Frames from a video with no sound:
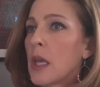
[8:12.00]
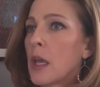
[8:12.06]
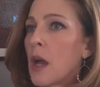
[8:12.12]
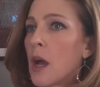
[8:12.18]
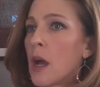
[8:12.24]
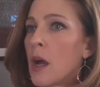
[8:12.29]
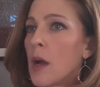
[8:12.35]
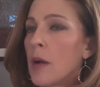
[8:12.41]

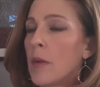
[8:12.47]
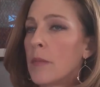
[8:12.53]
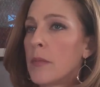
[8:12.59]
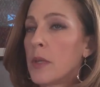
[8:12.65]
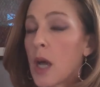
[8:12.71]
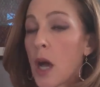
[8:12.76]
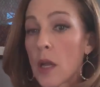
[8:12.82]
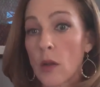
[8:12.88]

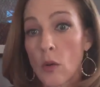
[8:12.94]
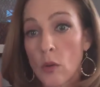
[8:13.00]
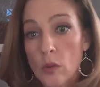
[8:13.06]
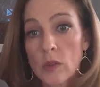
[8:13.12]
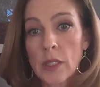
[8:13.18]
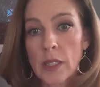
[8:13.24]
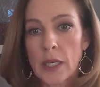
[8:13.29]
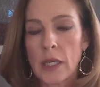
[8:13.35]
not
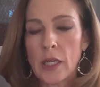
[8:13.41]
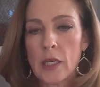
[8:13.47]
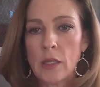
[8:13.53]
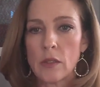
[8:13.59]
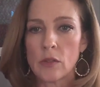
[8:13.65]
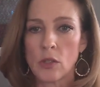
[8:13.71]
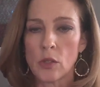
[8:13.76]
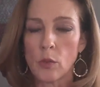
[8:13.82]

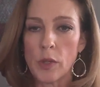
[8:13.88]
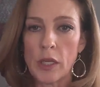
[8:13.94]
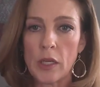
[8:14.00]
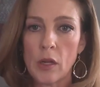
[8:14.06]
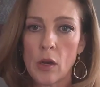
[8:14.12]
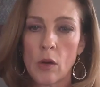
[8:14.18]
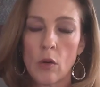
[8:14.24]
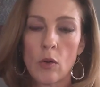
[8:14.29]
only do we
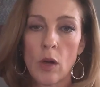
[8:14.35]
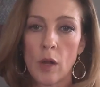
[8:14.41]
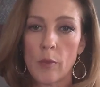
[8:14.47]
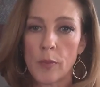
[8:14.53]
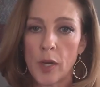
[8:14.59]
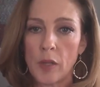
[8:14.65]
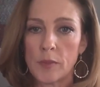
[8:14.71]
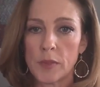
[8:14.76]
know
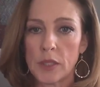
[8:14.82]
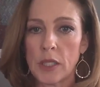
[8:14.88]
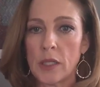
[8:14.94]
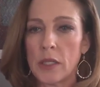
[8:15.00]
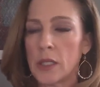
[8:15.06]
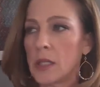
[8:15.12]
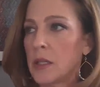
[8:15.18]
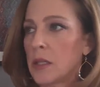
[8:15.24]
on Palm
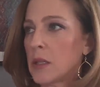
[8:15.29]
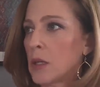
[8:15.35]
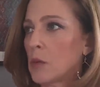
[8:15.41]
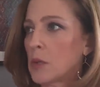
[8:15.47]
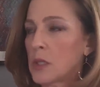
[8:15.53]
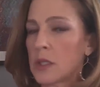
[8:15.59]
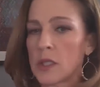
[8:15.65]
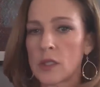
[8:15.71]
Sunday that there
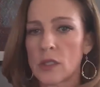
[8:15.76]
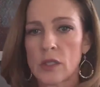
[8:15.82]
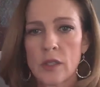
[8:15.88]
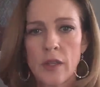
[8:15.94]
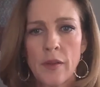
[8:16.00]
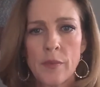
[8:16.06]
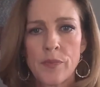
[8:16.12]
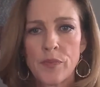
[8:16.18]
was
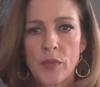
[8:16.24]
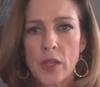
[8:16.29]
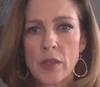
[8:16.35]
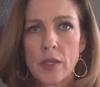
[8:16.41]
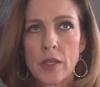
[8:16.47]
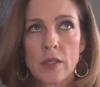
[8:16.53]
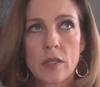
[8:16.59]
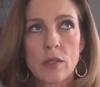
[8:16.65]

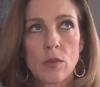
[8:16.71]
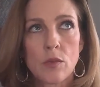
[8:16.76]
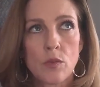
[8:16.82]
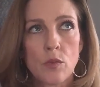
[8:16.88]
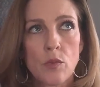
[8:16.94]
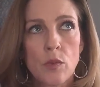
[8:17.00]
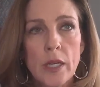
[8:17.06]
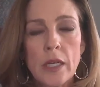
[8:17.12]
this
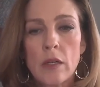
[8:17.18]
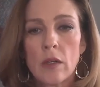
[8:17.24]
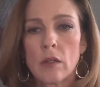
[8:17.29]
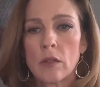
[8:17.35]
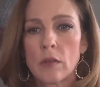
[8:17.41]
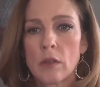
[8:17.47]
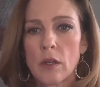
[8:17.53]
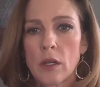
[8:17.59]

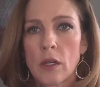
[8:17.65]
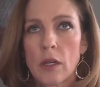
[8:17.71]
real